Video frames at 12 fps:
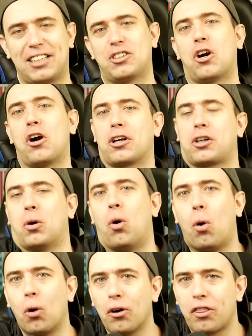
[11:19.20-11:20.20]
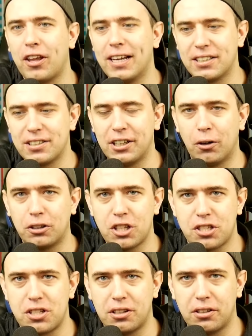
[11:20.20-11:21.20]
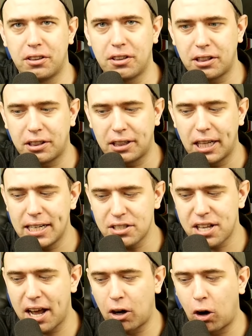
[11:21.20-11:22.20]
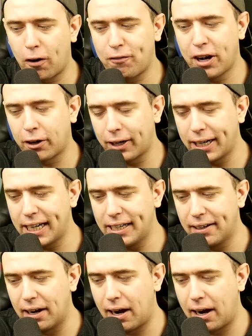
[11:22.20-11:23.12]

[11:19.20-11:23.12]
dark or horror thing, you know, just things that are very